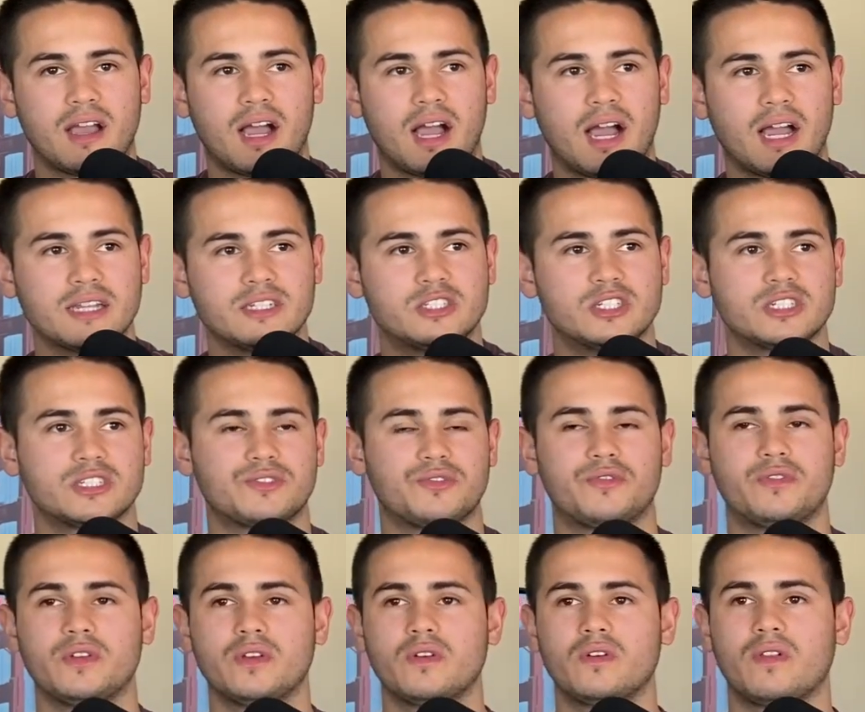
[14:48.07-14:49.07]
I just
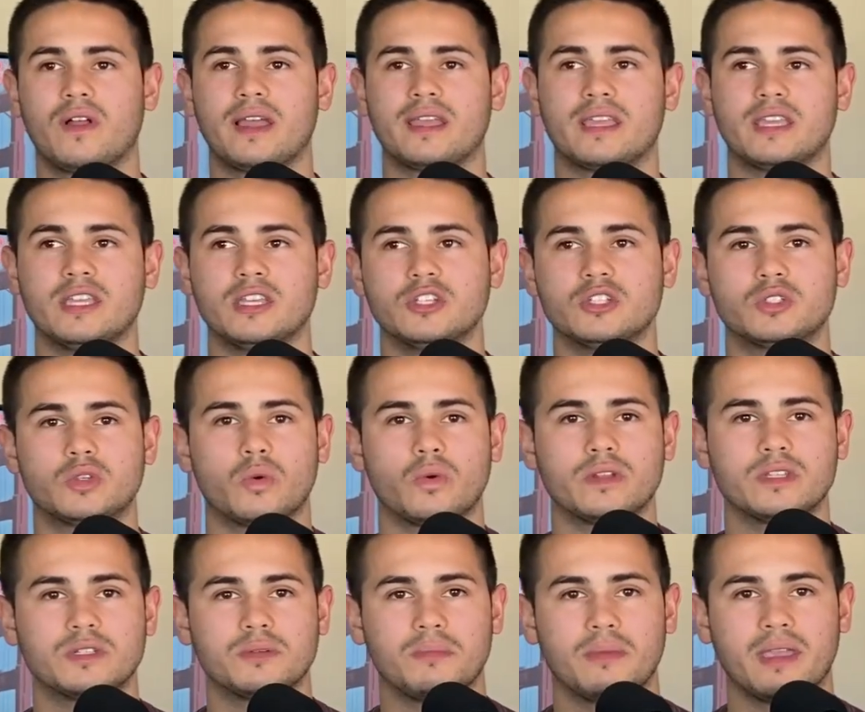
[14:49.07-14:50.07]
feel like he is
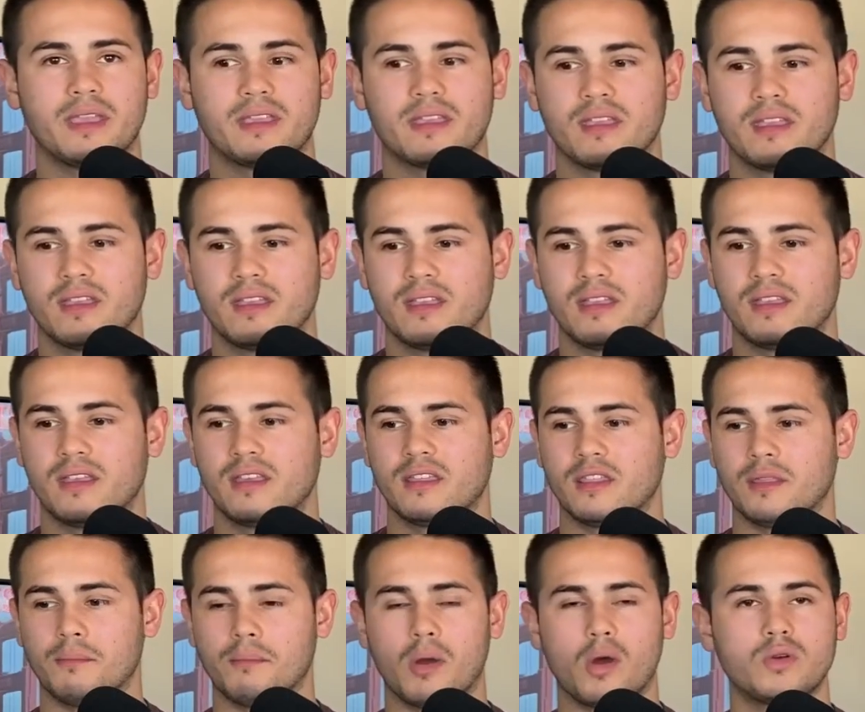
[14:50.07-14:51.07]
going to make
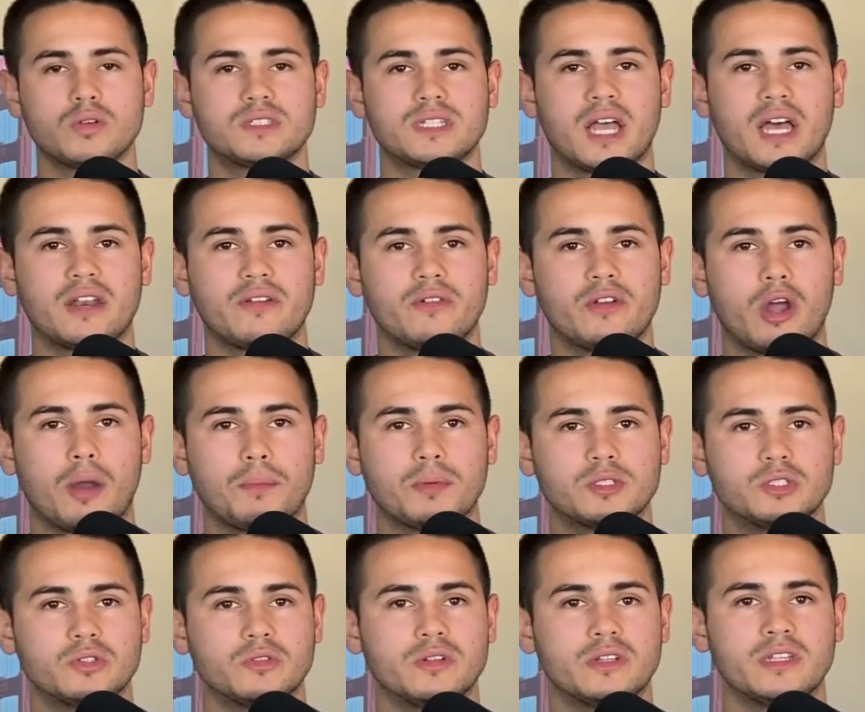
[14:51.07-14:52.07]
the most out of an
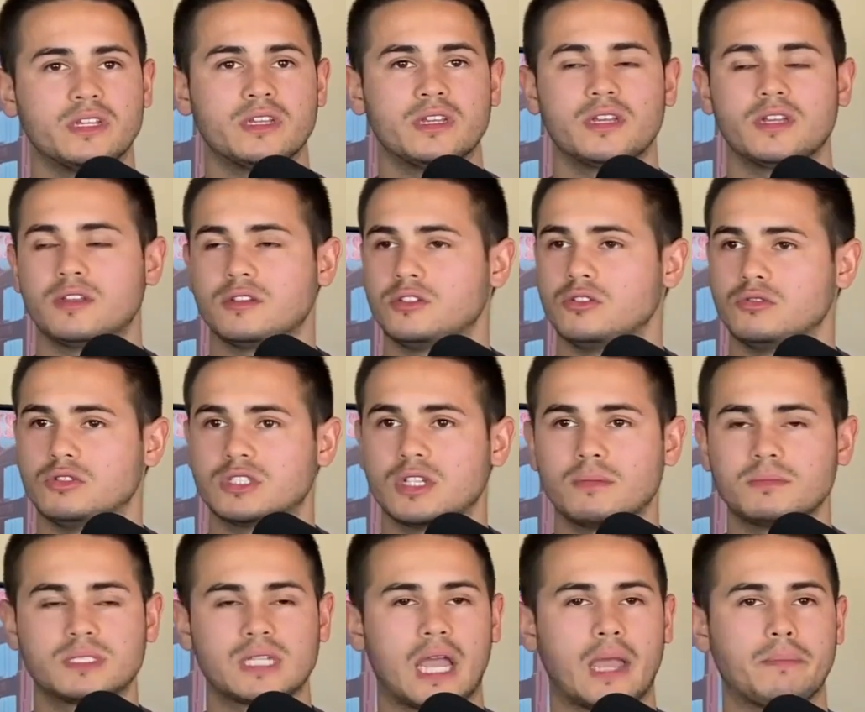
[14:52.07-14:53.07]
opportunity, do
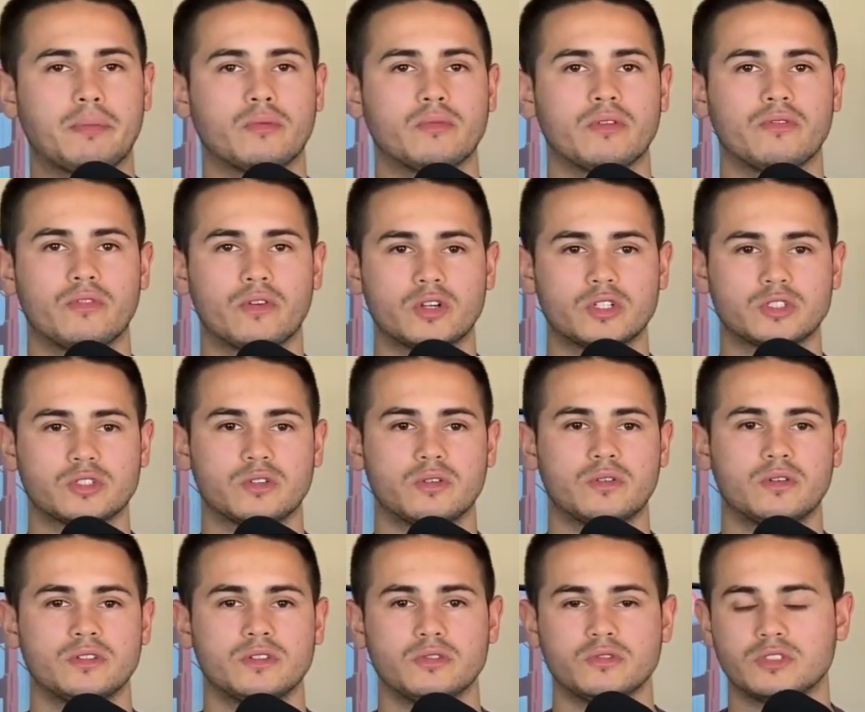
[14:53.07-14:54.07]
some type of
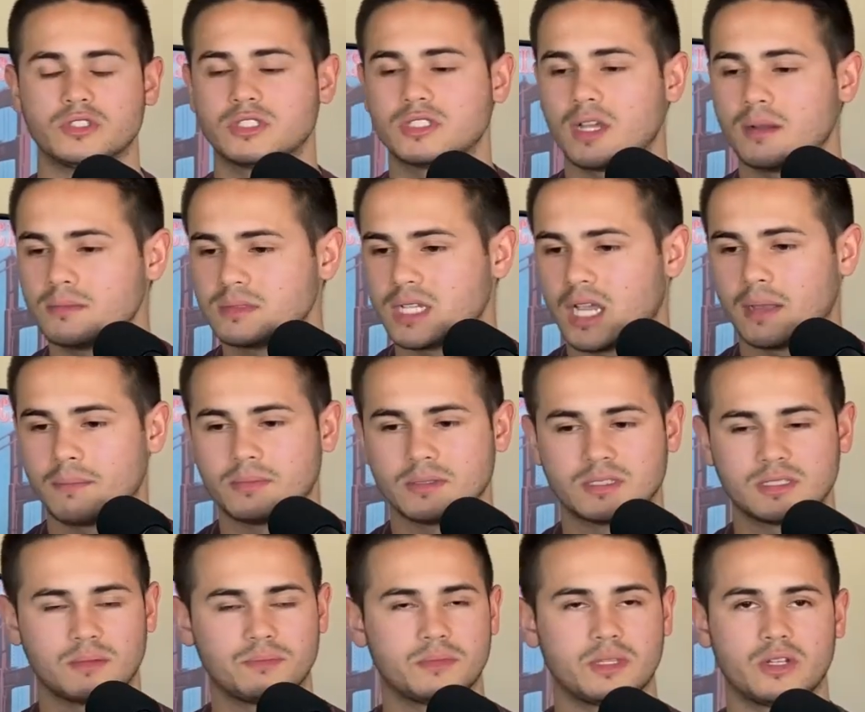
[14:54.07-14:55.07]
reversal, do some type of
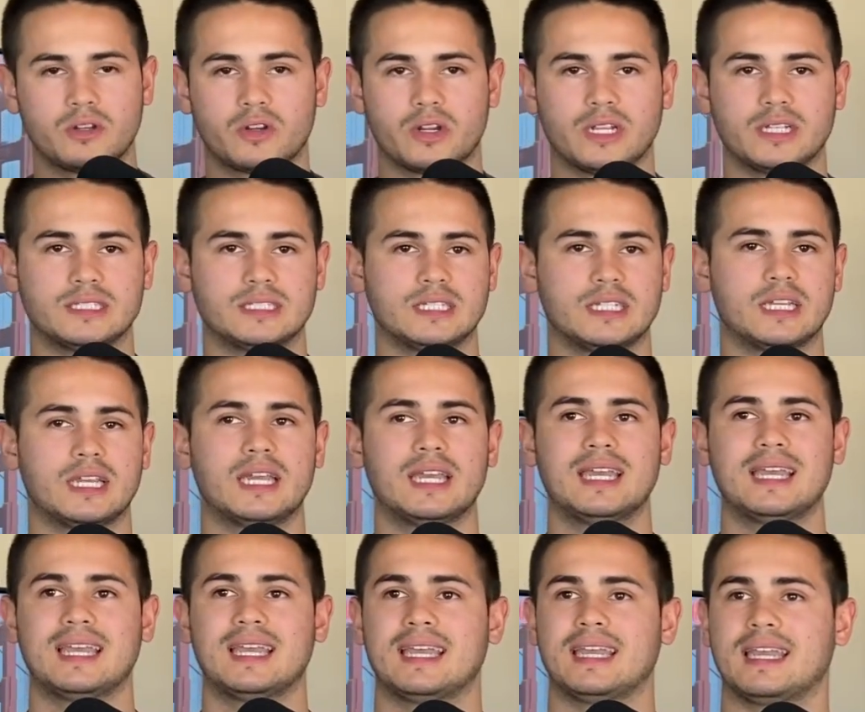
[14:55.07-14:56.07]
something crazy,
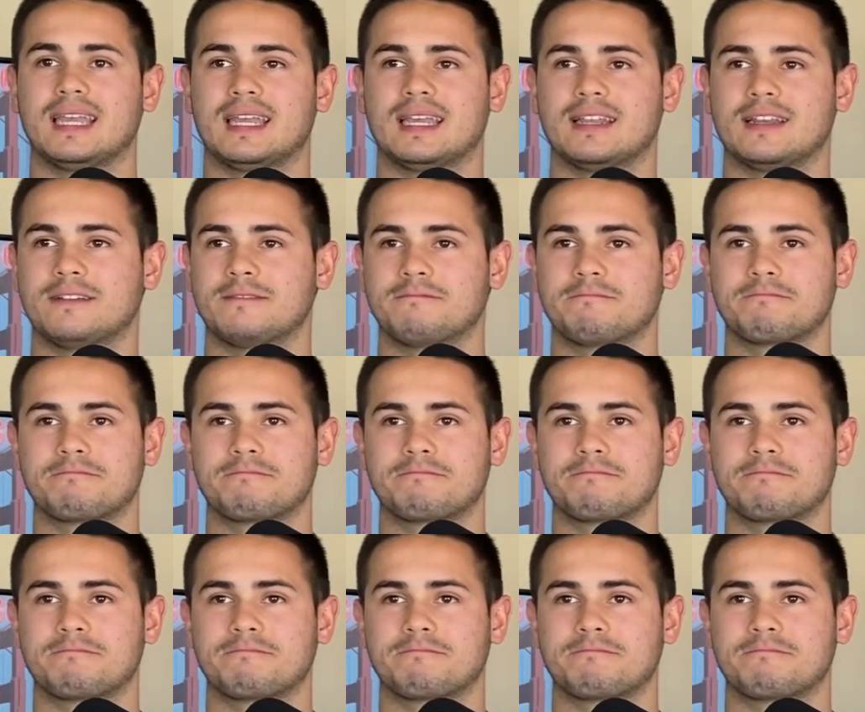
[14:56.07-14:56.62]
and